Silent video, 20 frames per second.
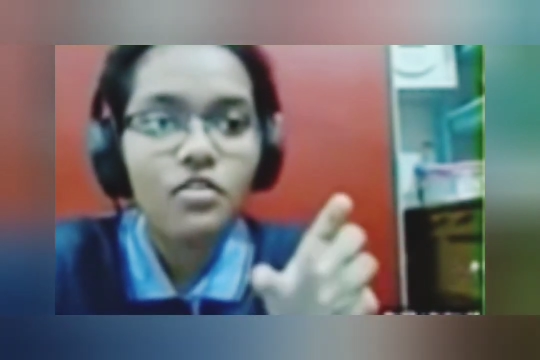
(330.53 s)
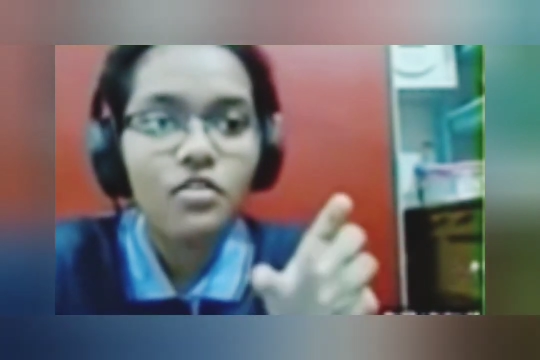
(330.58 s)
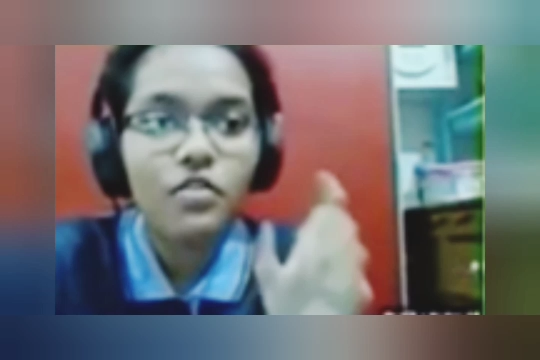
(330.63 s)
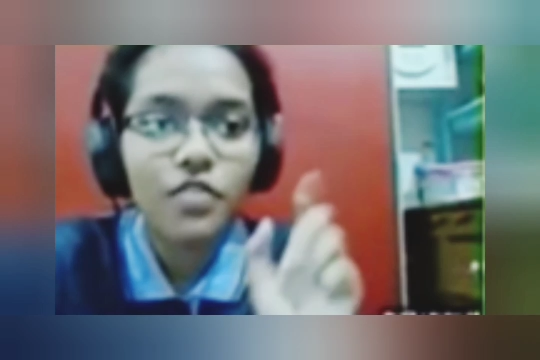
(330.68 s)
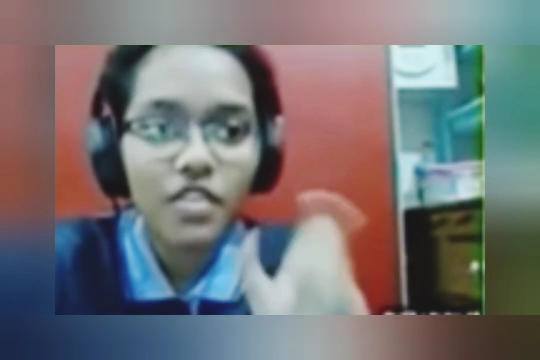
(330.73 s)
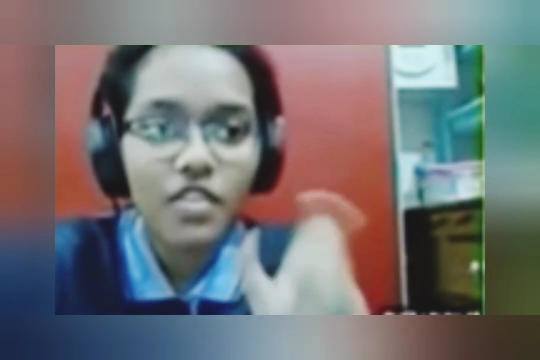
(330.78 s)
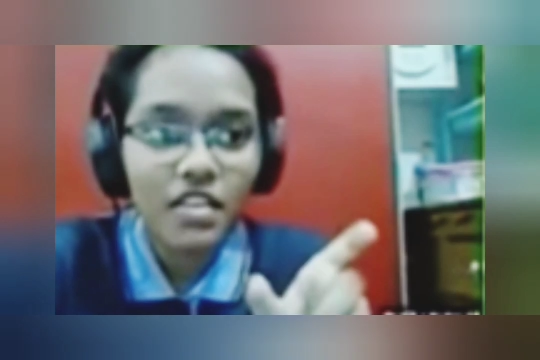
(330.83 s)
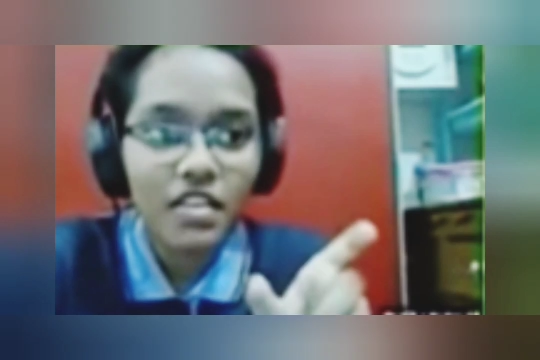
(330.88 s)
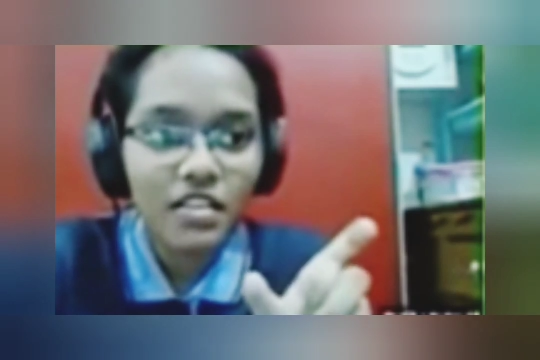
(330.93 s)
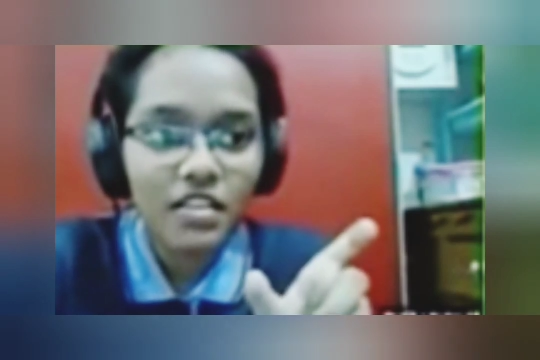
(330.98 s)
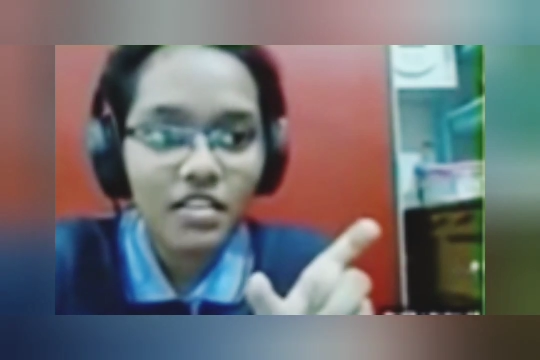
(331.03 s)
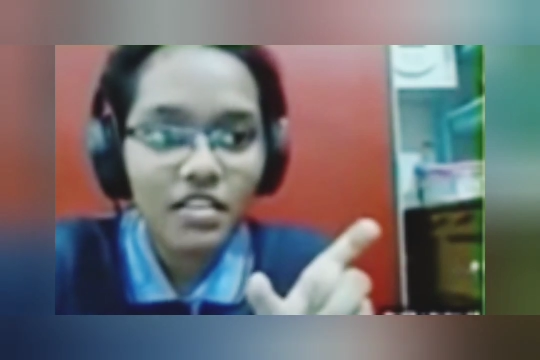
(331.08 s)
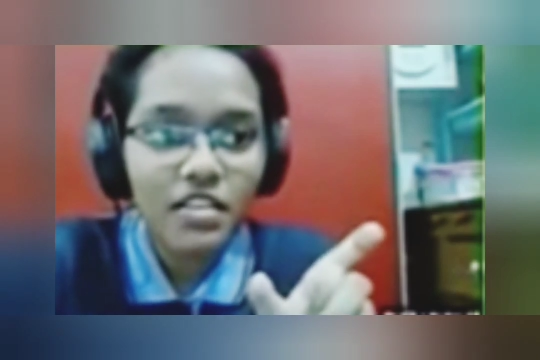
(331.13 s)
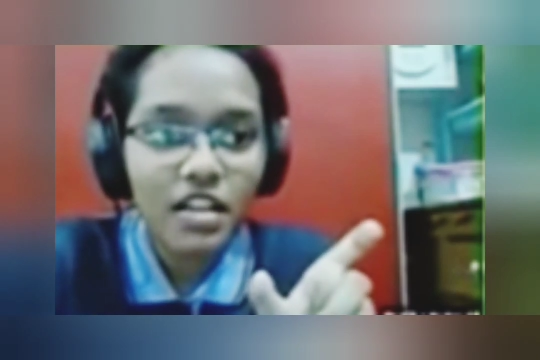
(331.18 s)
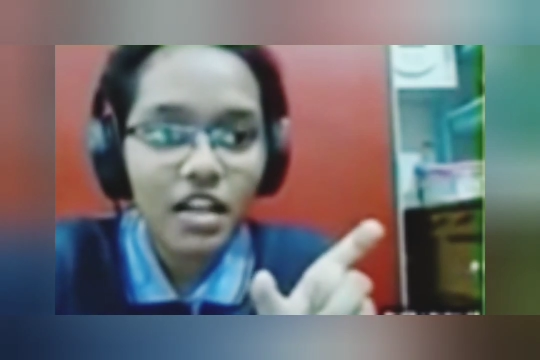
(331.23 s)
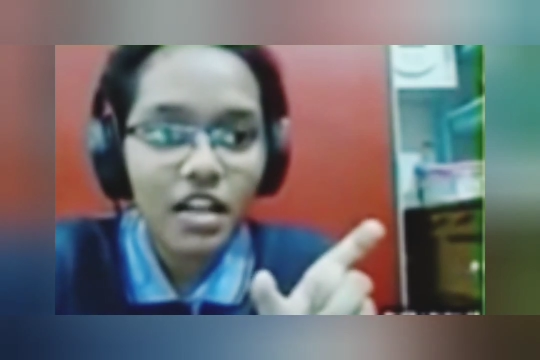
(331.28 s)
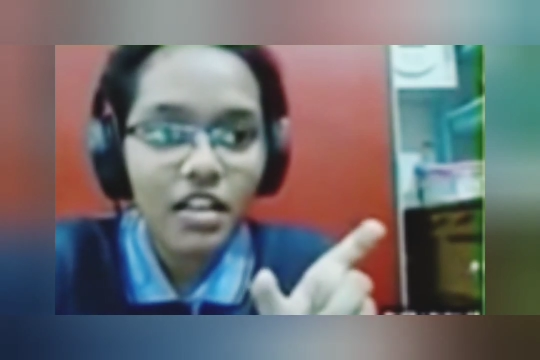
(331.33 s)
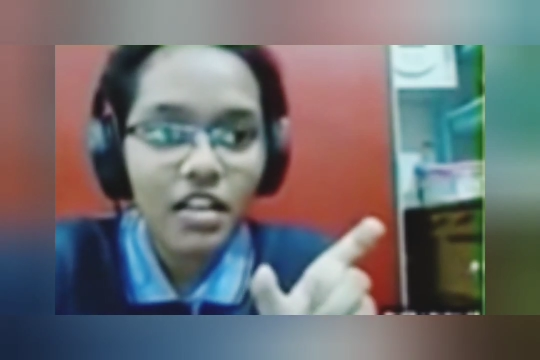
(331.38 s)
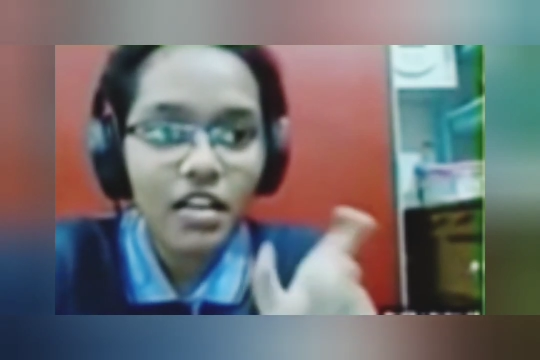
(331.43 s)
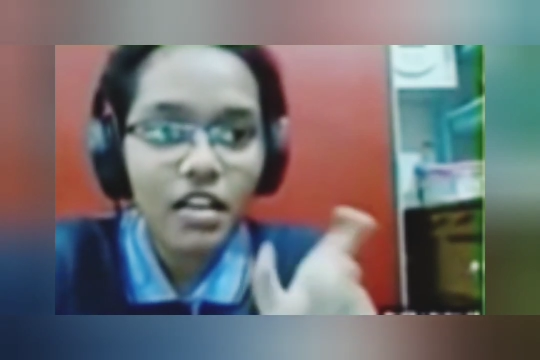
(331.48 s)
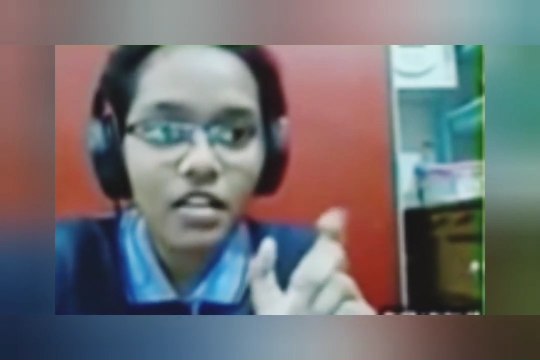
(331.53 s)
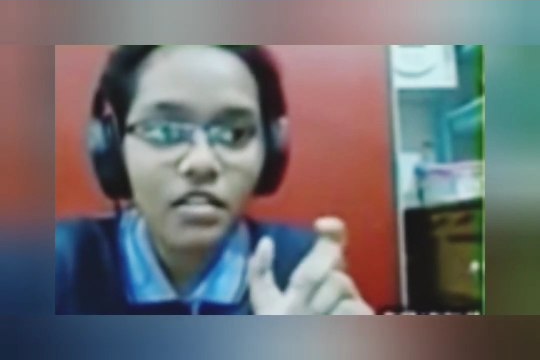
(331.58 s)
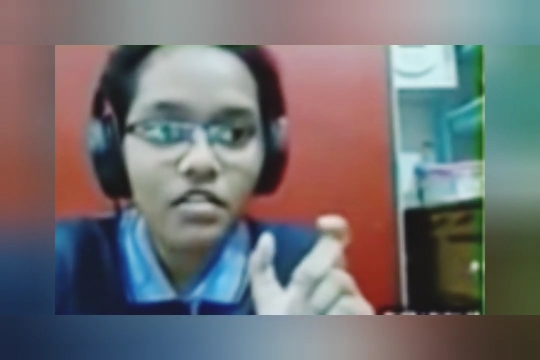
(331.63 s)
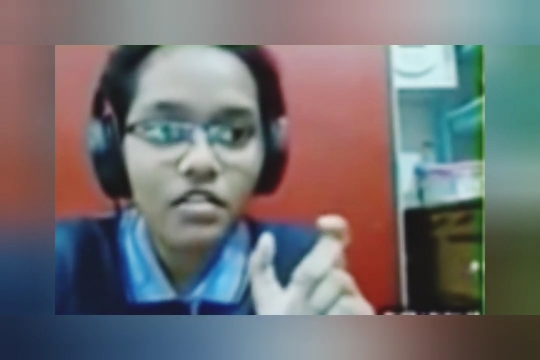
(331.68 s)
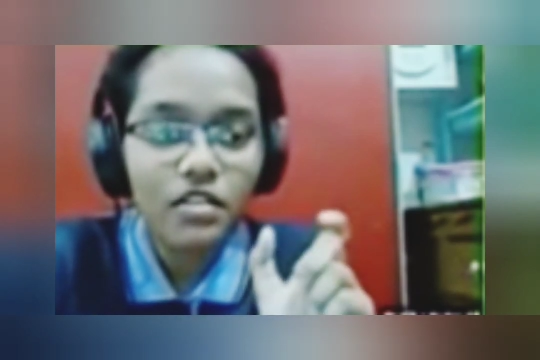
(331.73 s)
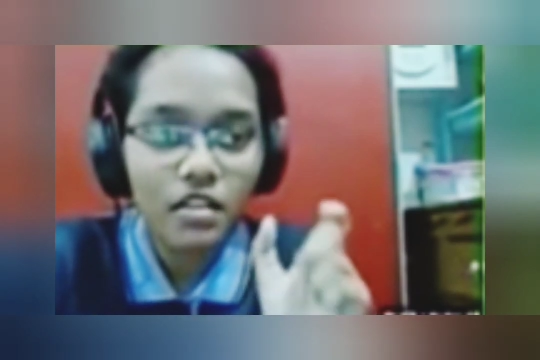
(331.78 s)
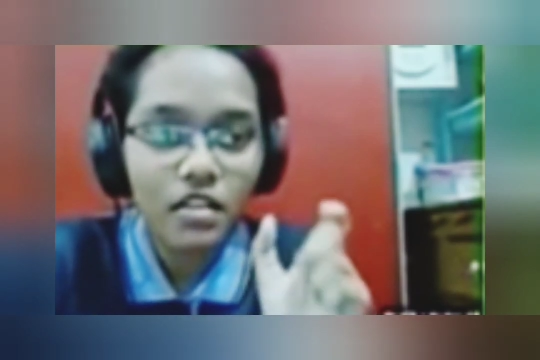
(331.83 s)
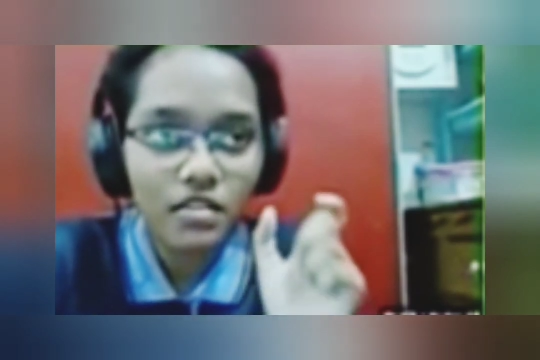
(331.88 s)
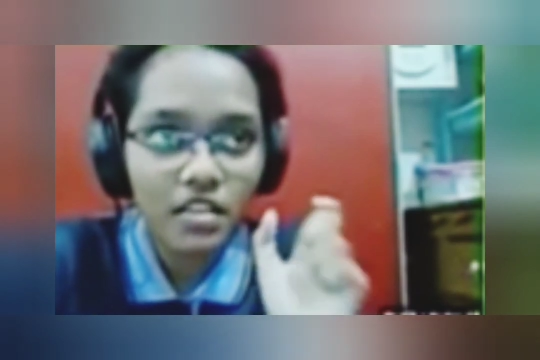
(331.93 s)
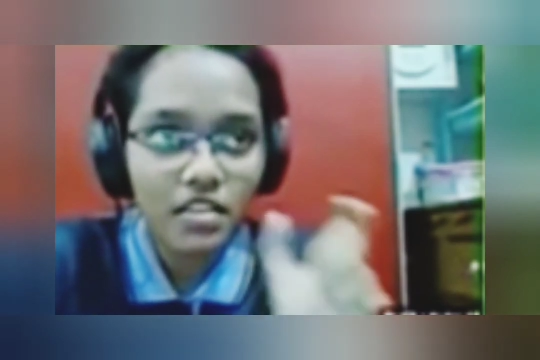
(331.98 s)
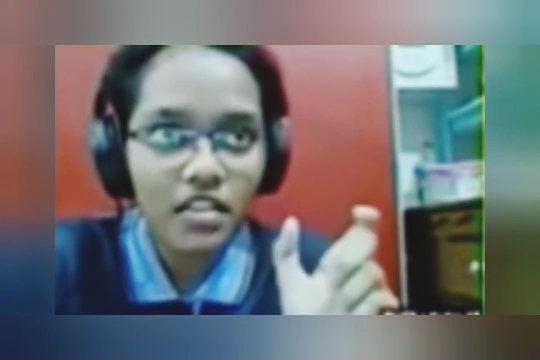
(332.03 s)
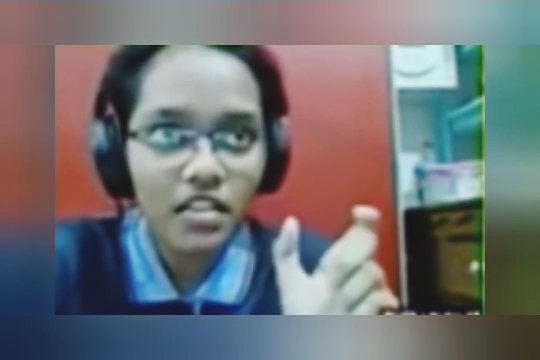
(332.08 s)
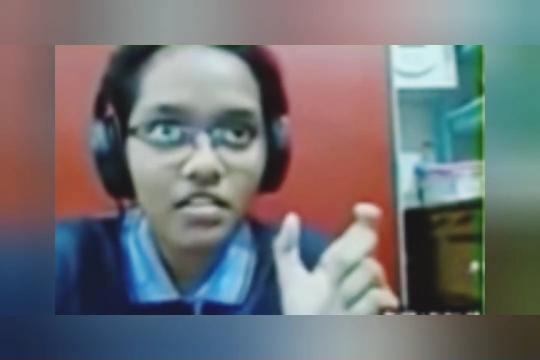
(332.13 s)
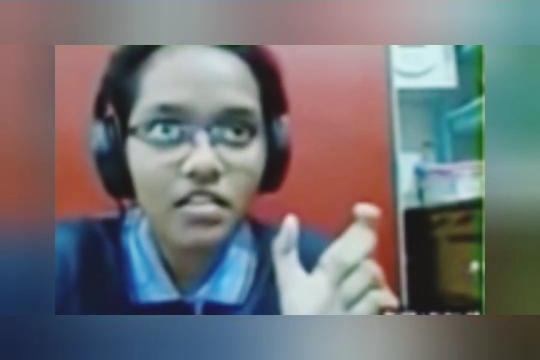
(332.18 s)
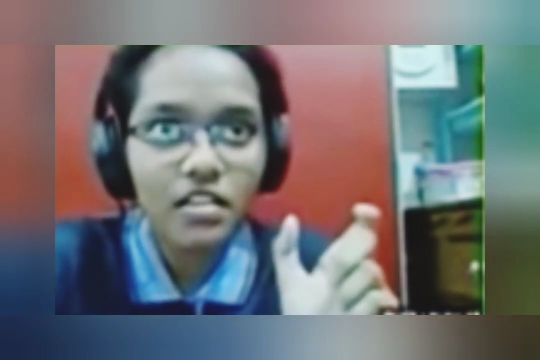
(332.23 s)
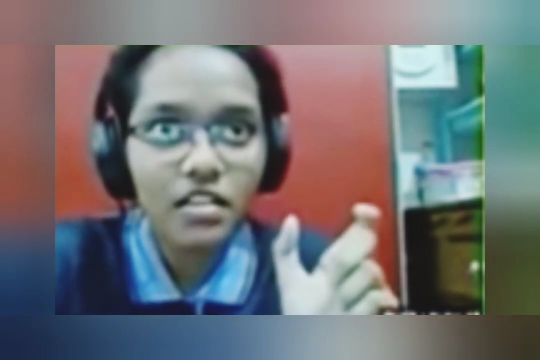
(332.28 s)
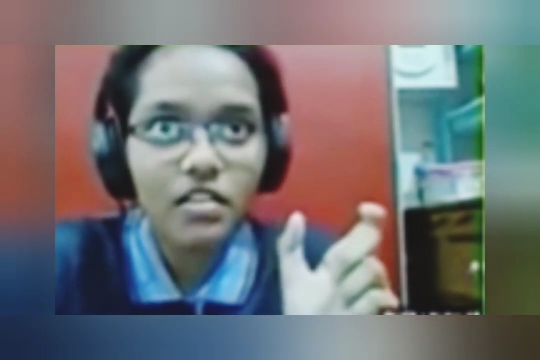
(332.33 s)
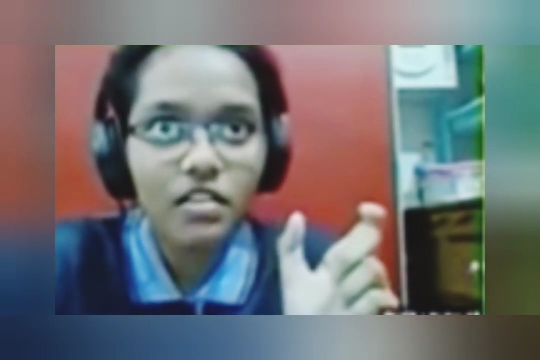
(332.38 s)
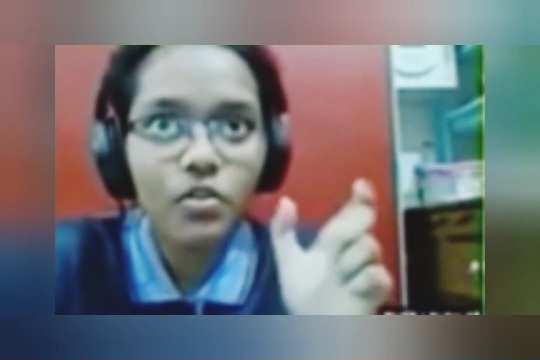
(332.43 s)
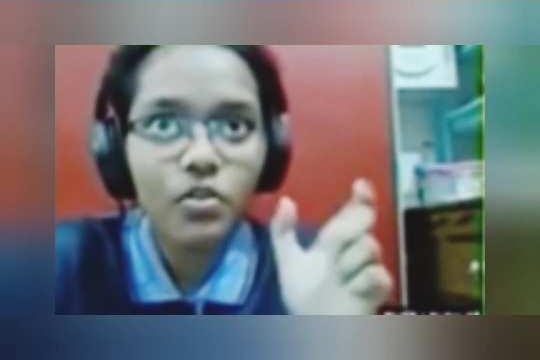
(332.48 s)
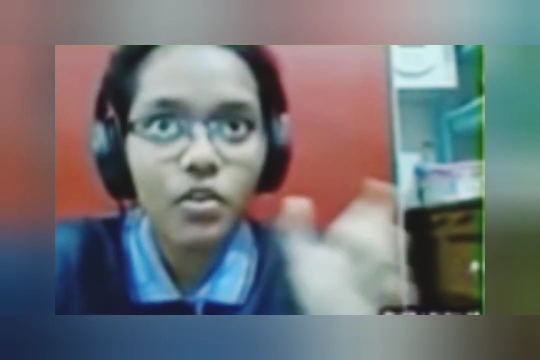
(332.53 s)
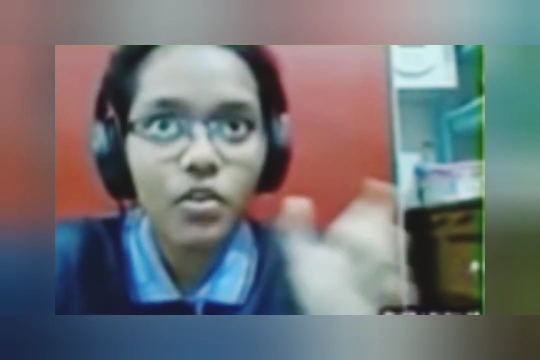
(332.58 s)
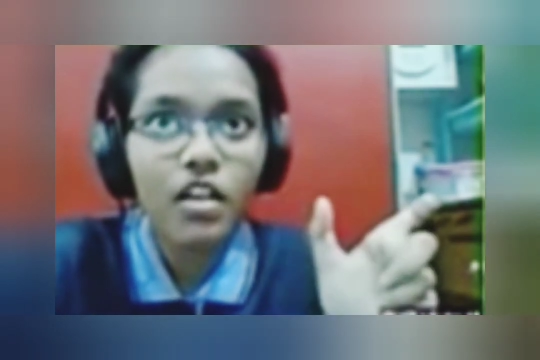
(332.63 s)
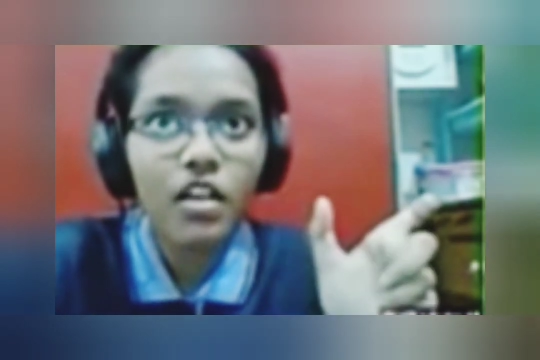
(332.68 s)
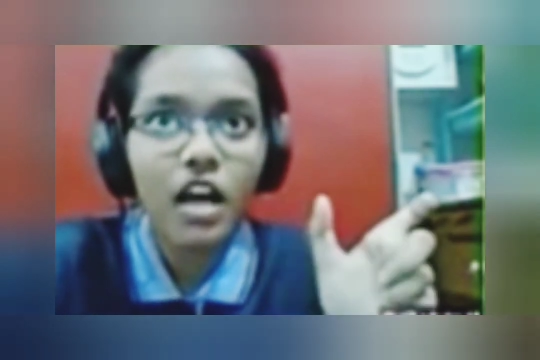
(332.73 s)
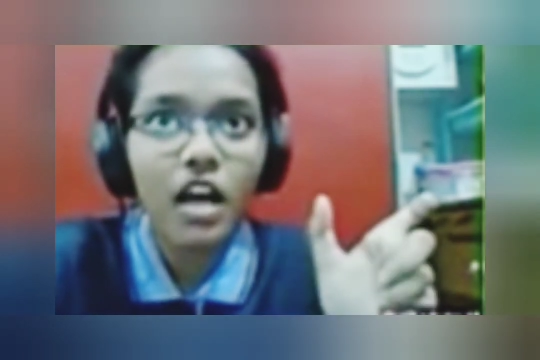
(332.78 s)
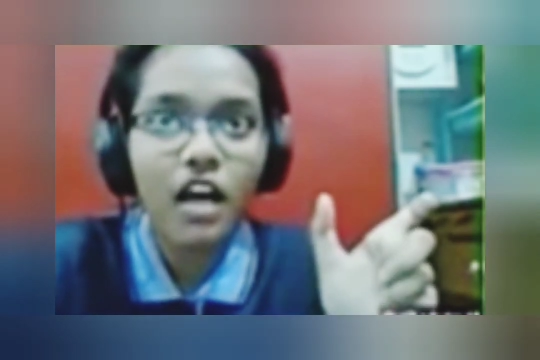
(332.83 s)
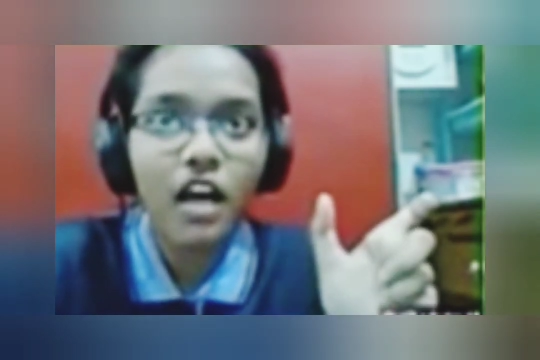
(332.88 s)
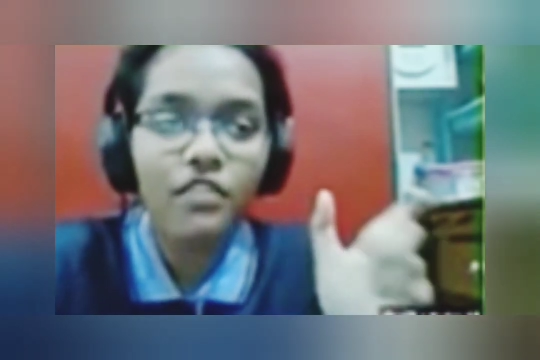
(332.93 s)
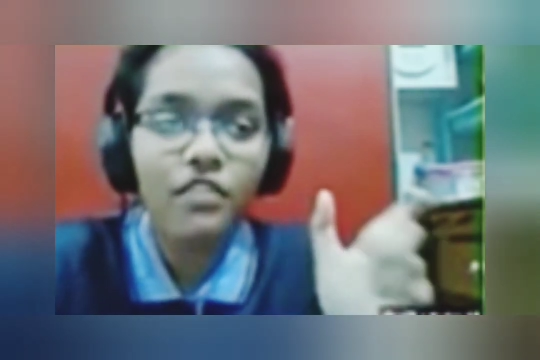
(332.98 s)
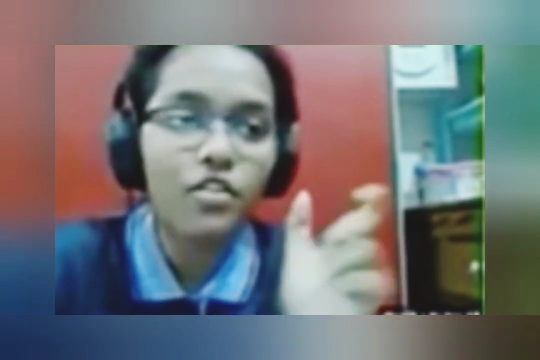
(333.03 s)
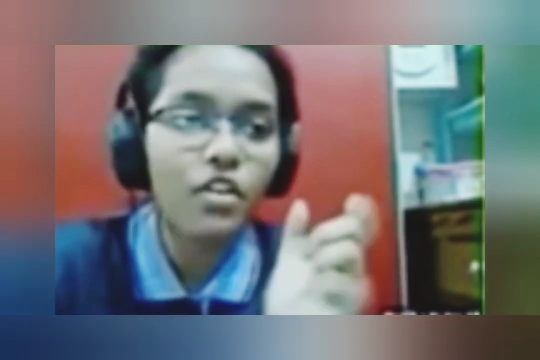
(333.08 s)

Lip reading: So physics NCERT, I'll suggest that do it